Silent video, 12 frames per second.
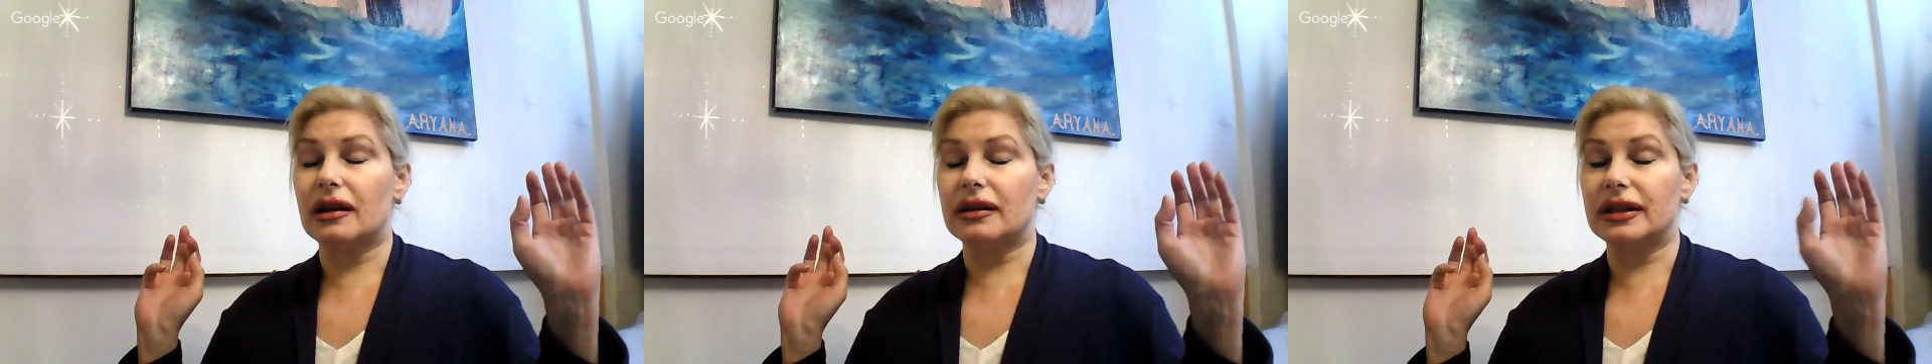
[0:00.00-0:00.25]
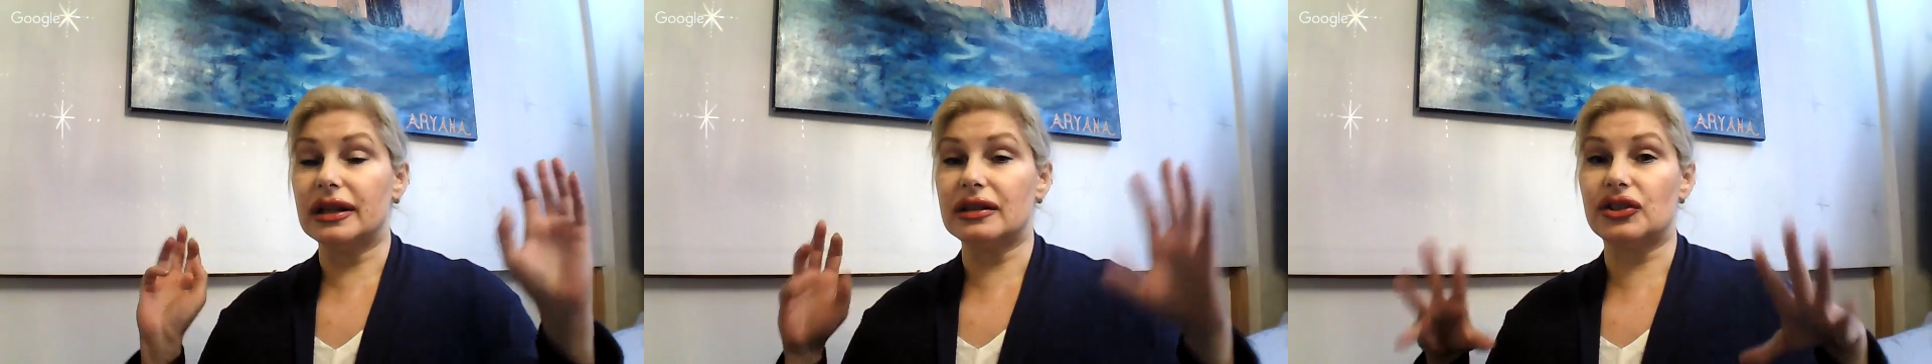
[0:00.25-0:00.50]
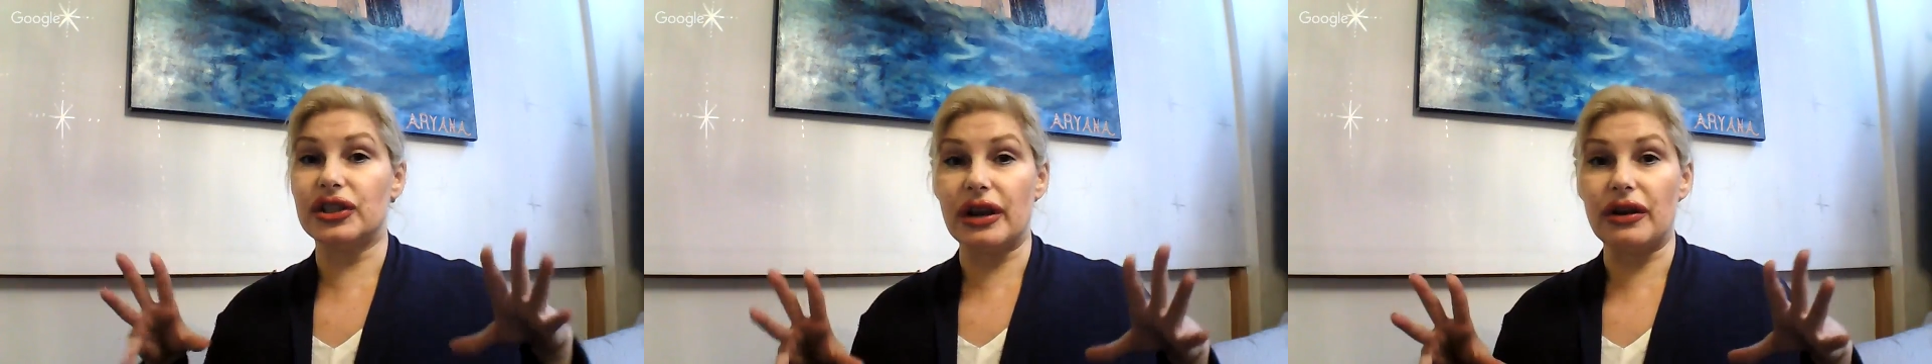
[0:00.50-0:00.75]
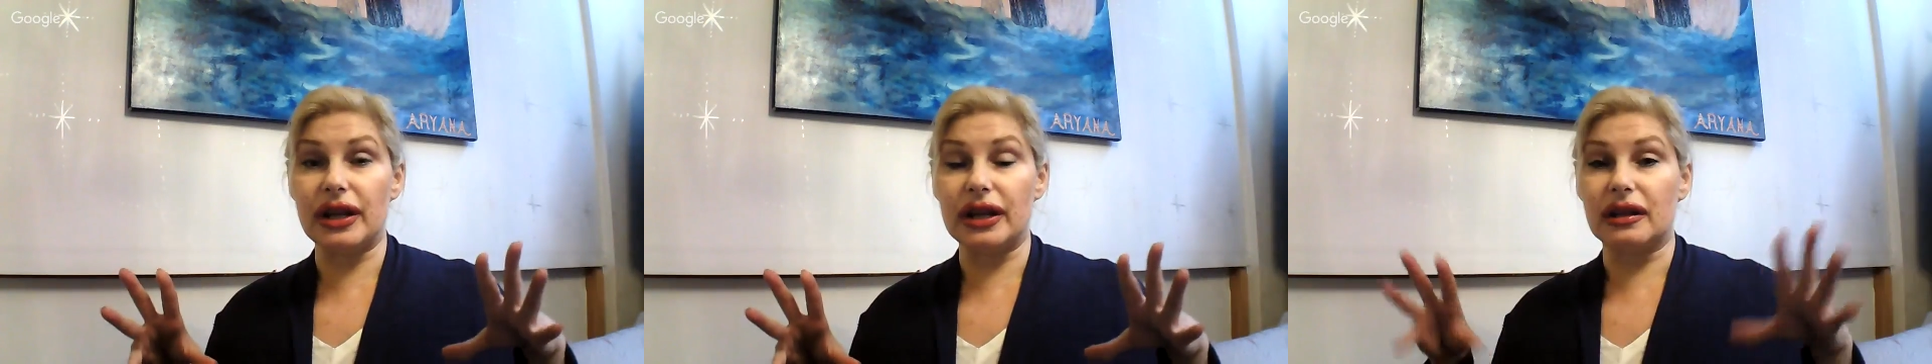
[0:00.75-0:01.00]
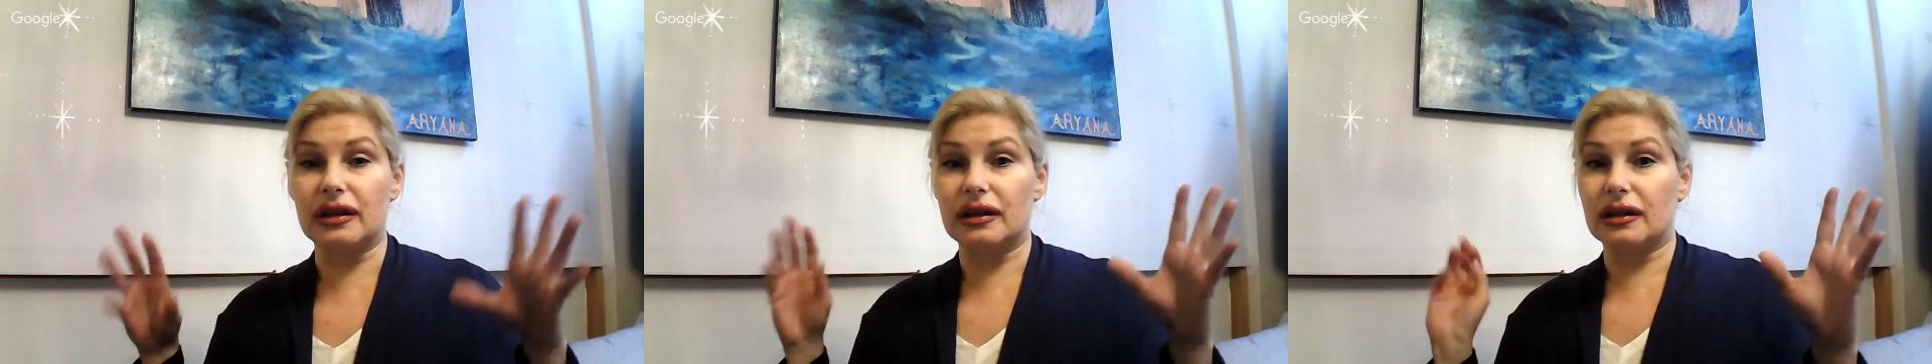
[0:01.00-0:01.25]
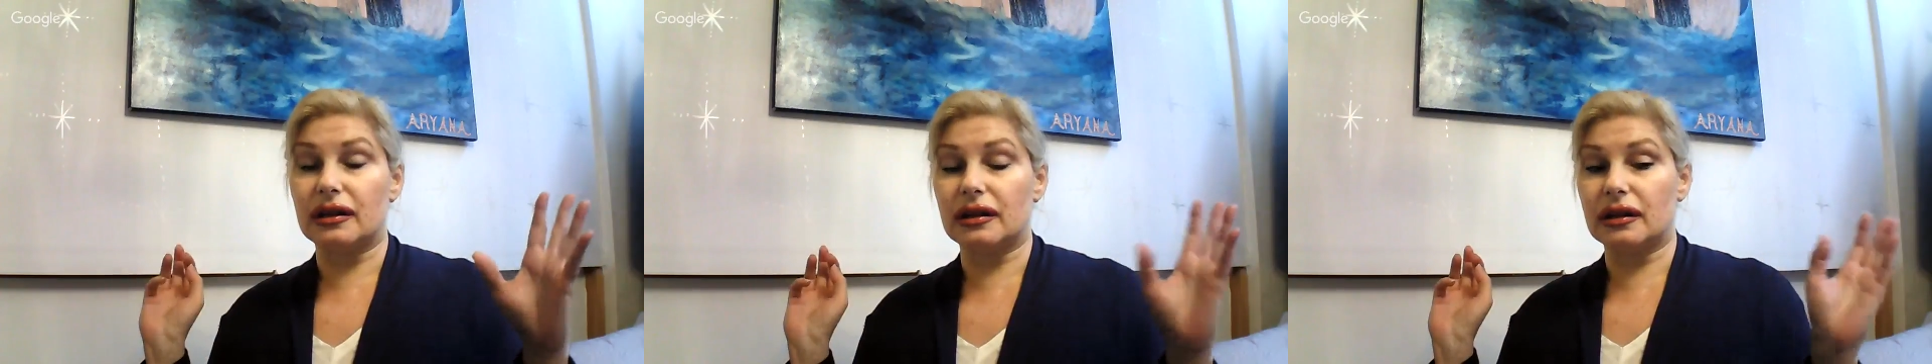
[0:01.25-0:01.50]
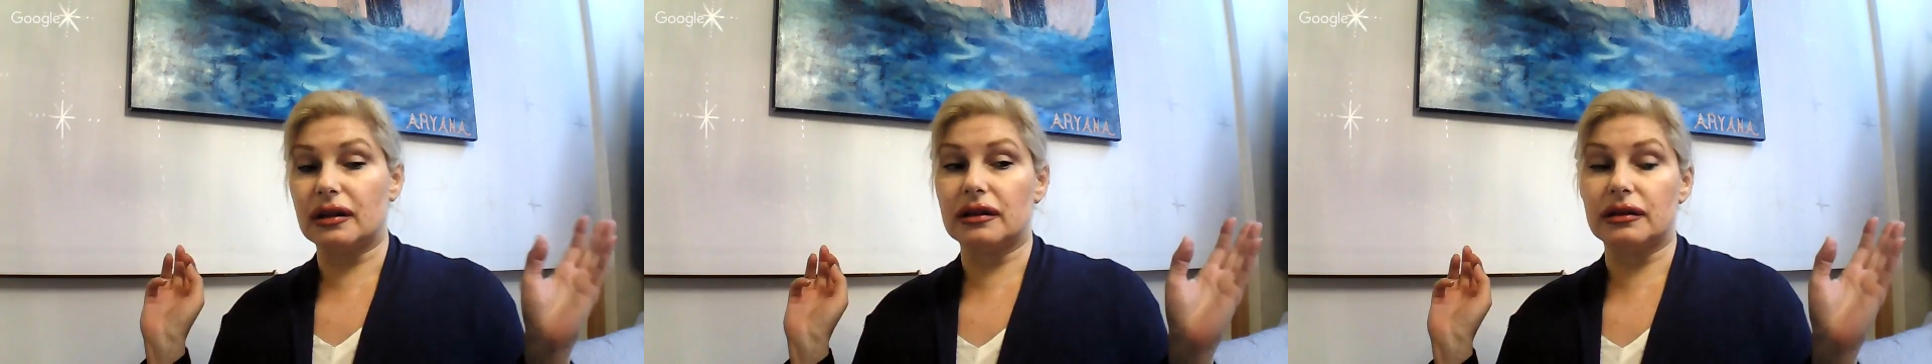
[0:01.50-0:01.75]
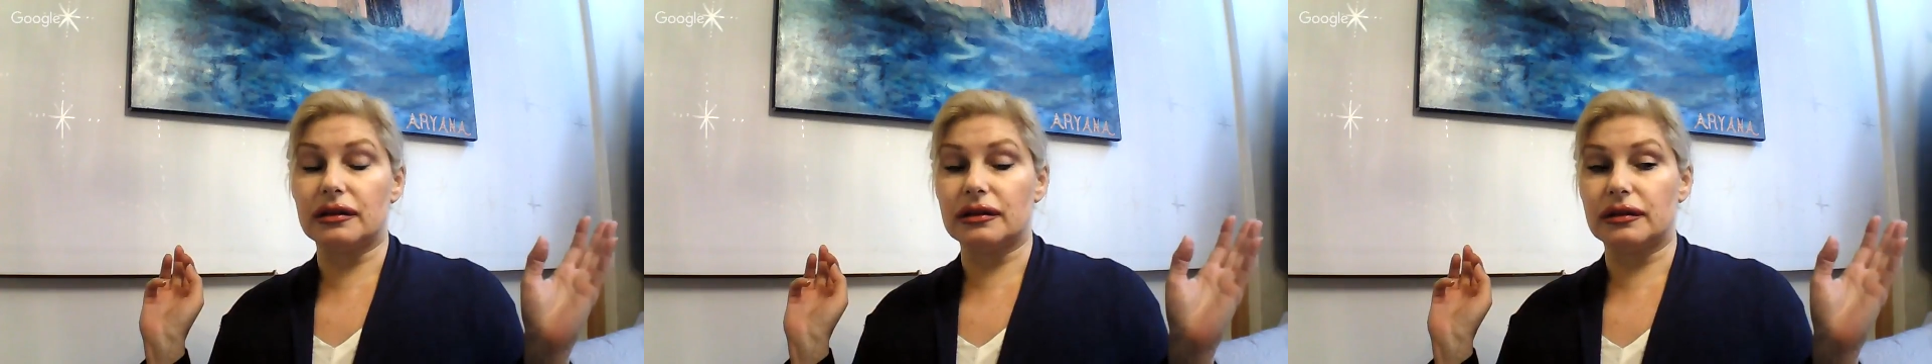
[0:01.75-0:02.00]
Yes,
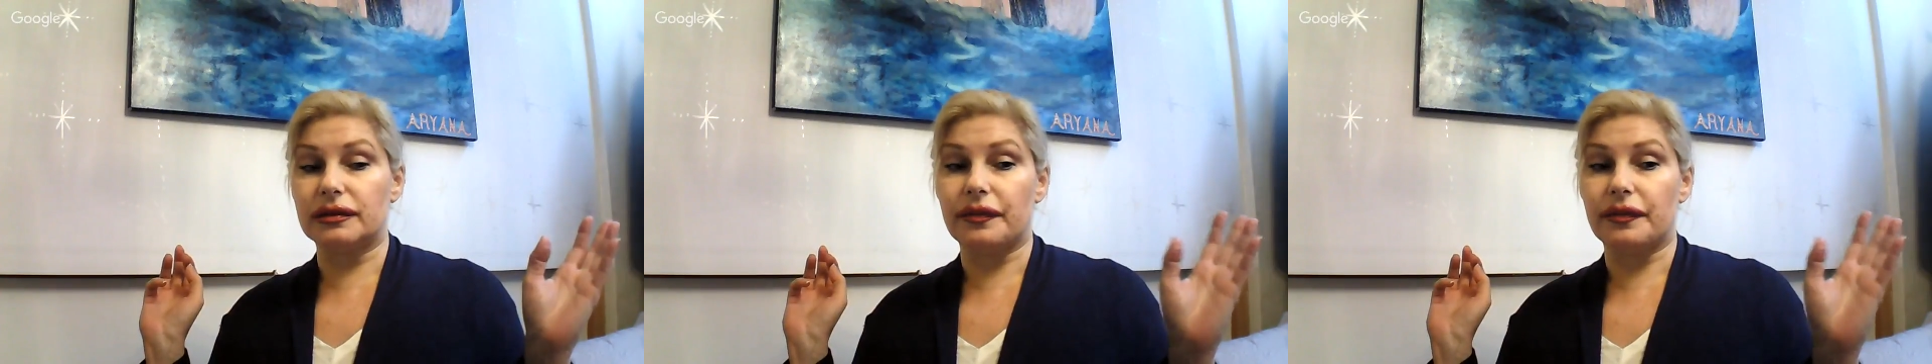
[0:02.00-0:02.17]
uh,